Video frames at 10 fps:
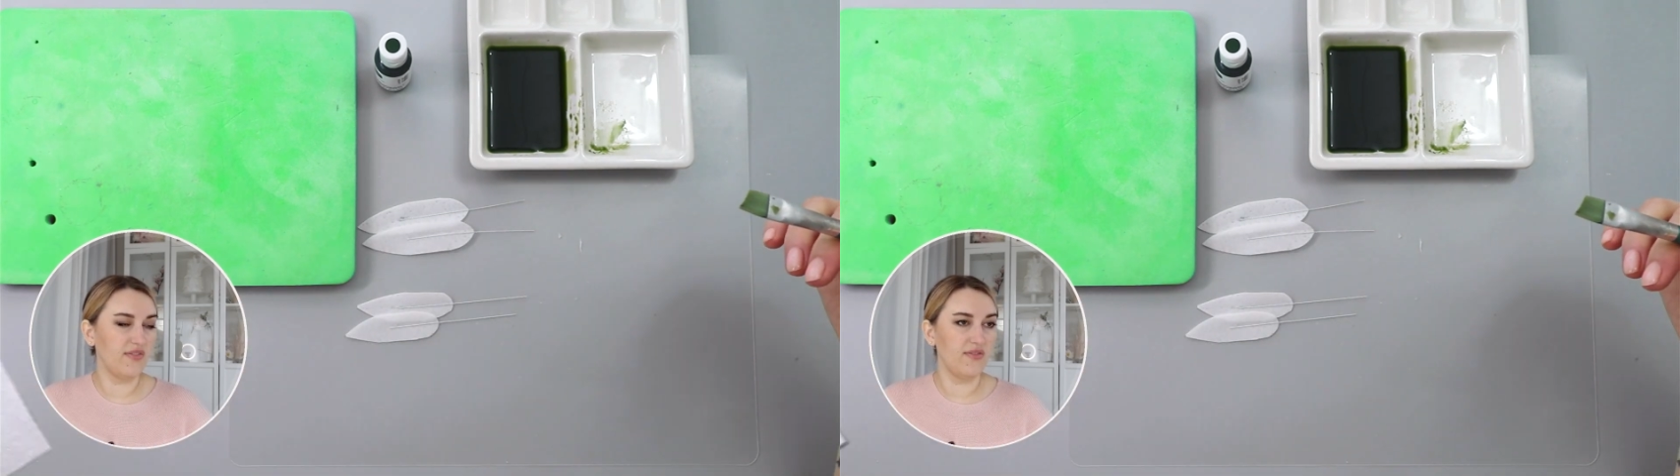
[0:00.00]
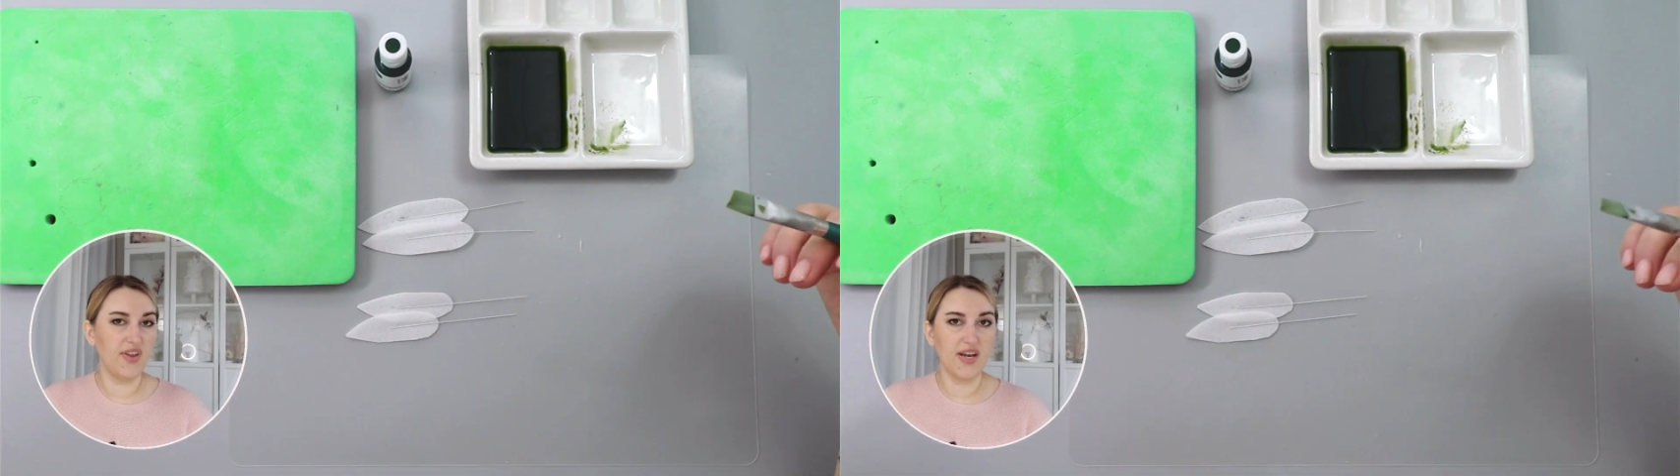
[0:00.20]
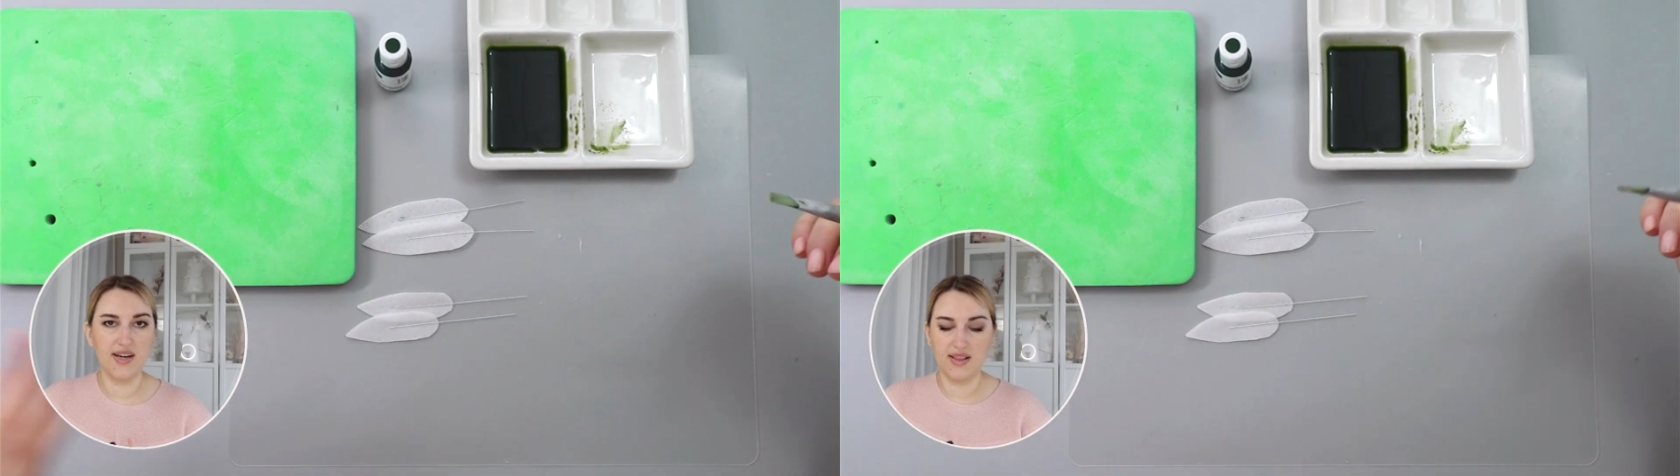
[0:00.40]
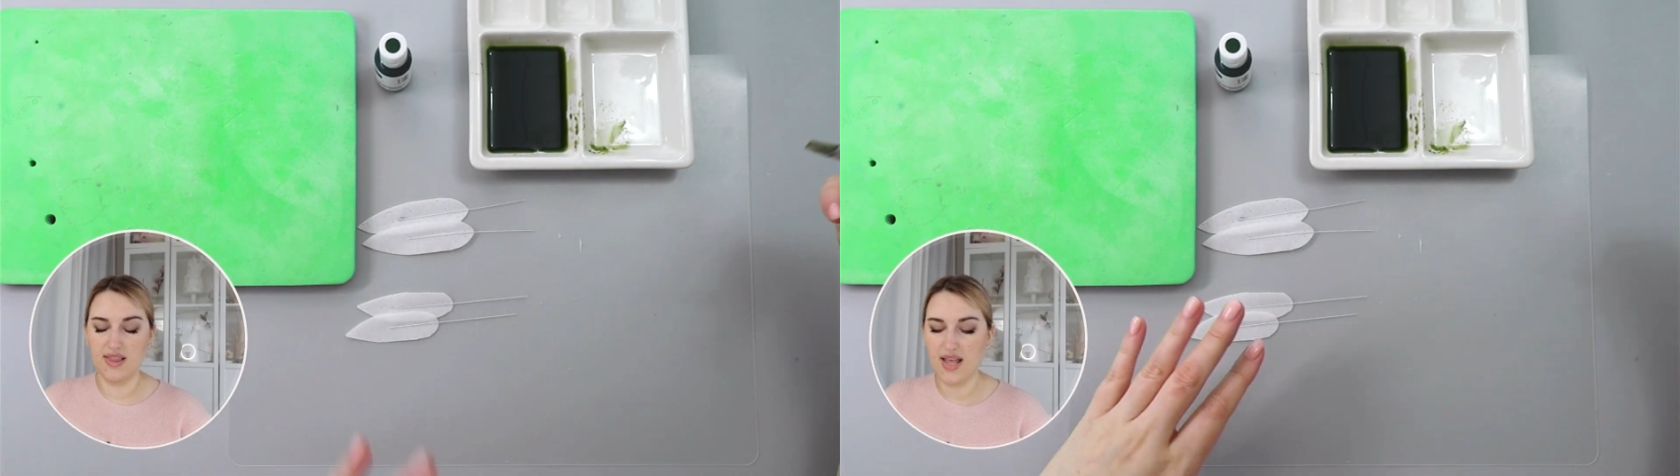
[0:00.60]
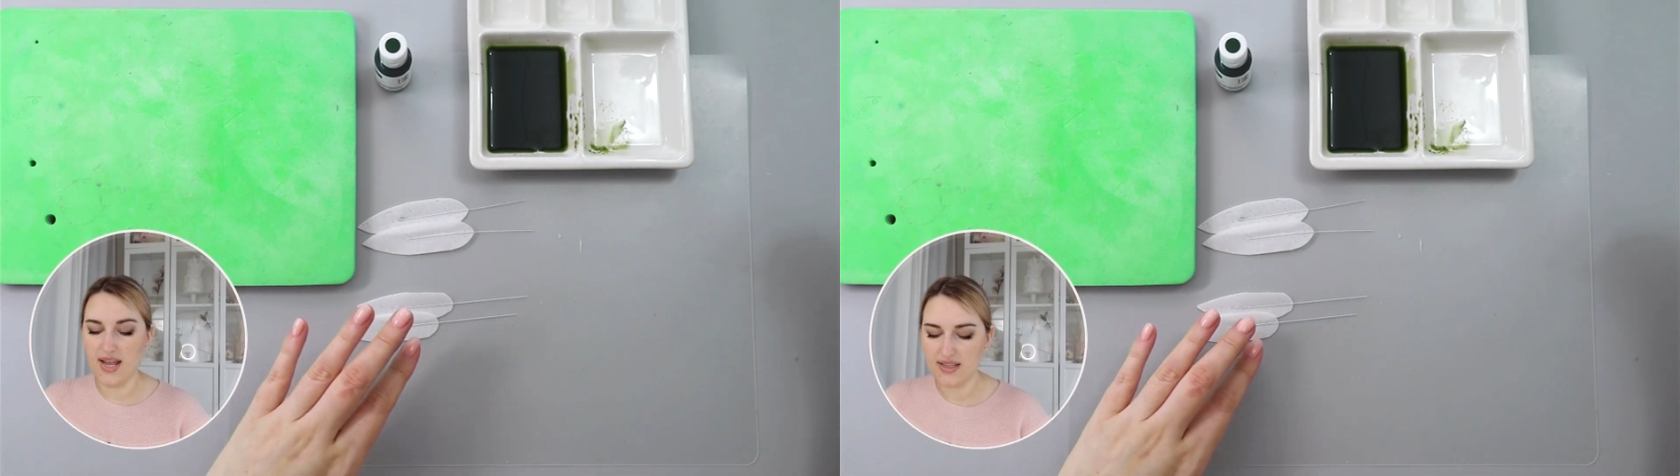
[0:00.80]
very
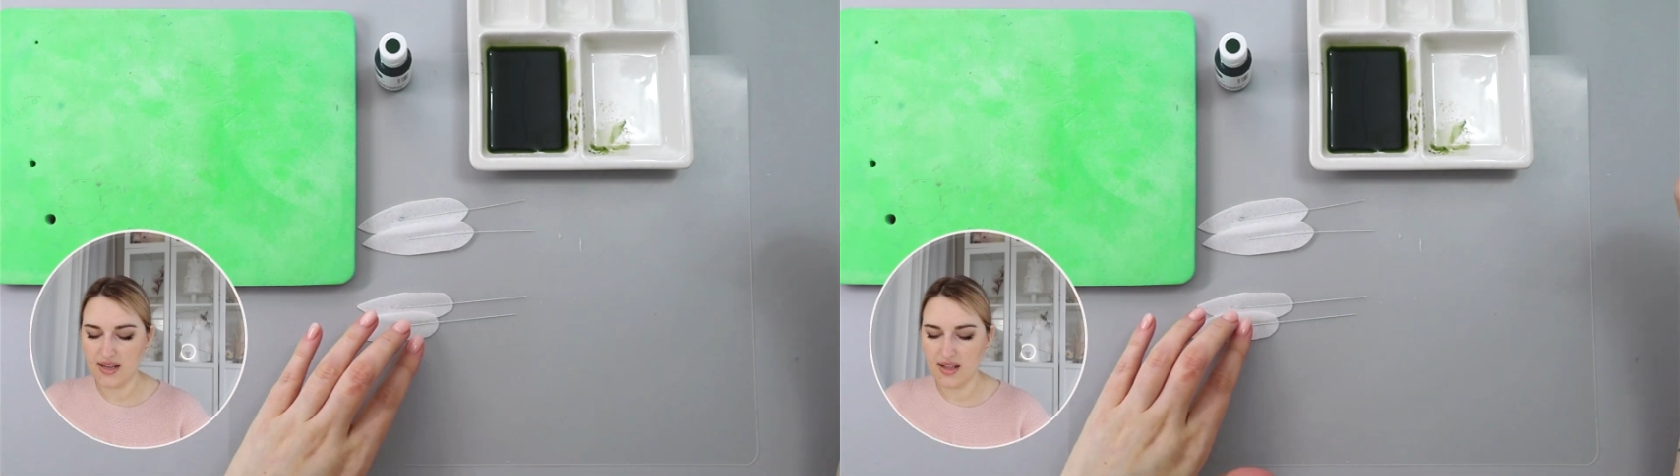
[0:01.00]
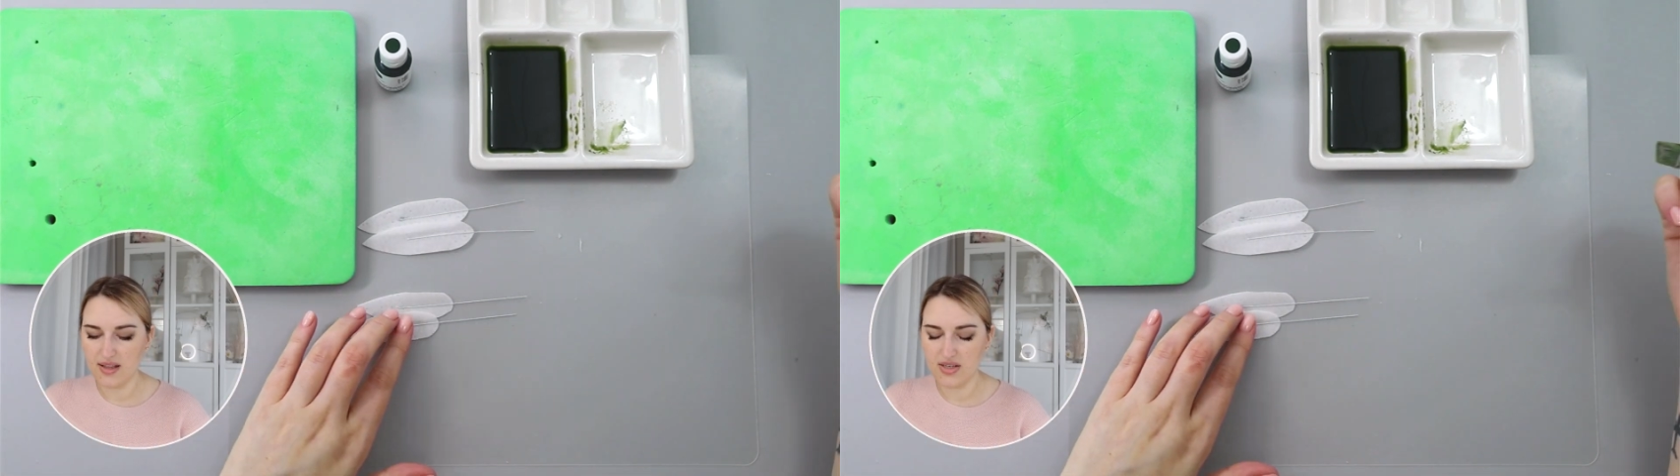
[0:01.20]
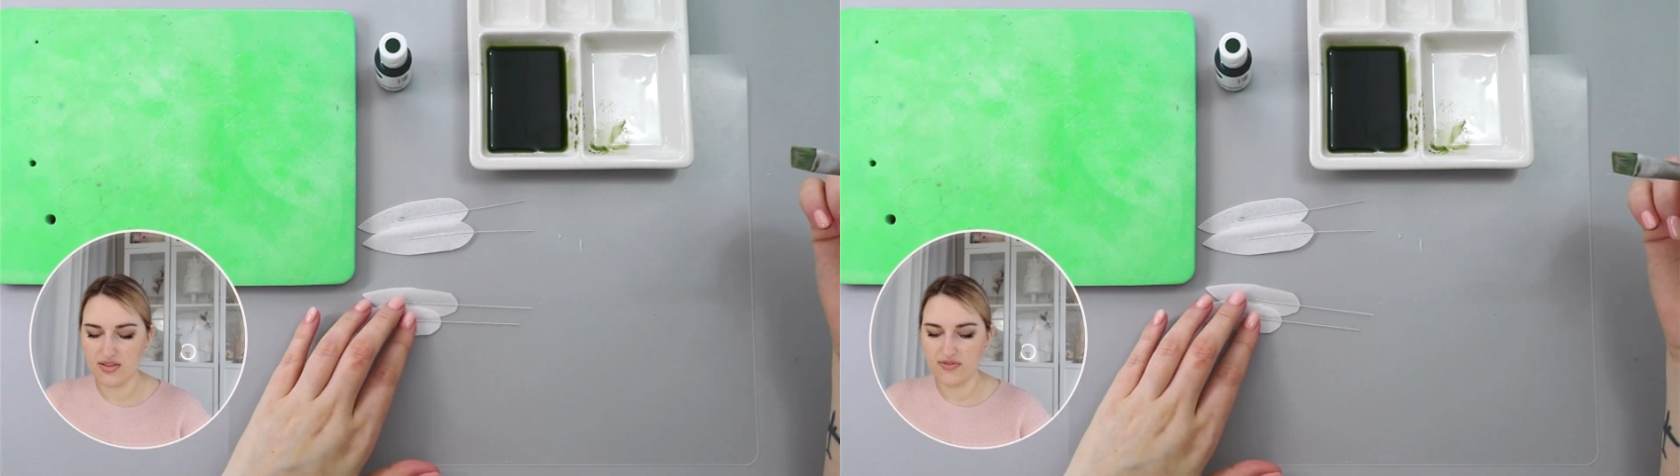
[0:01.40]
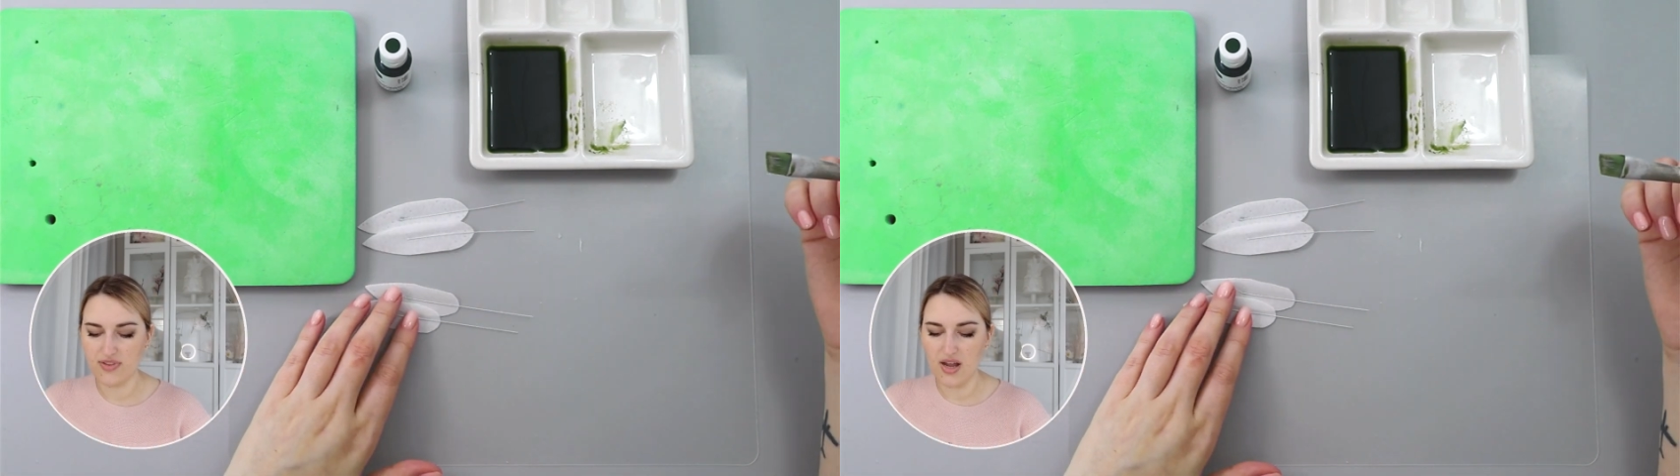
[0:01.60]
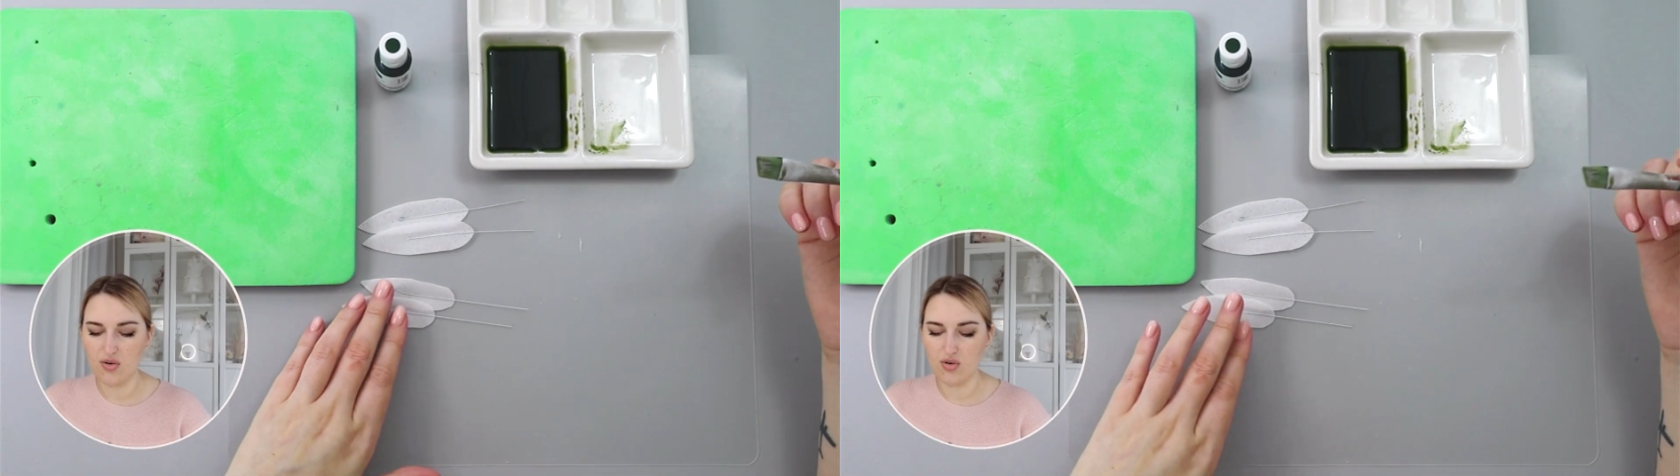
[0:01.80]
light colored
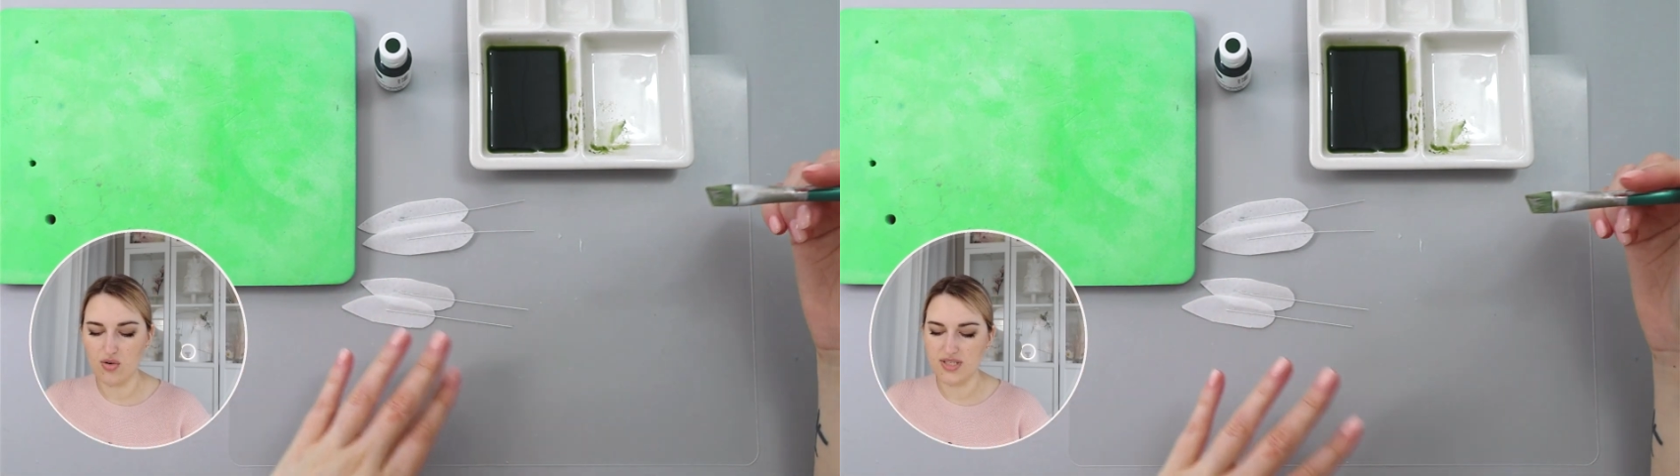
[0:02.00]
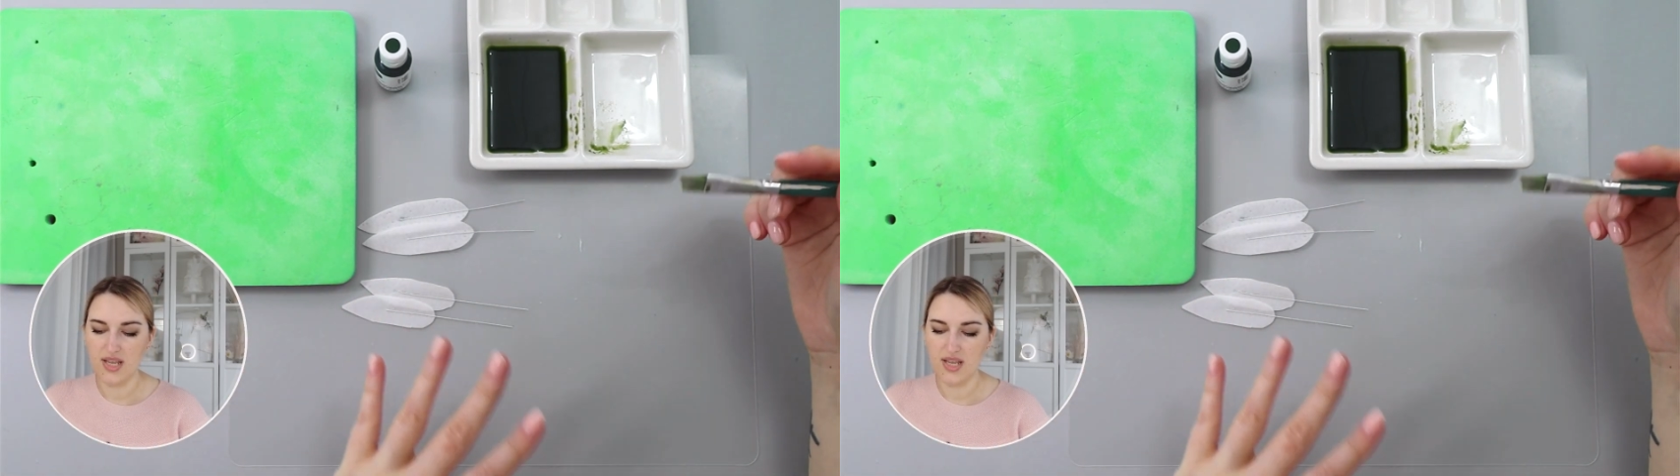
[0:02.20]
flowers.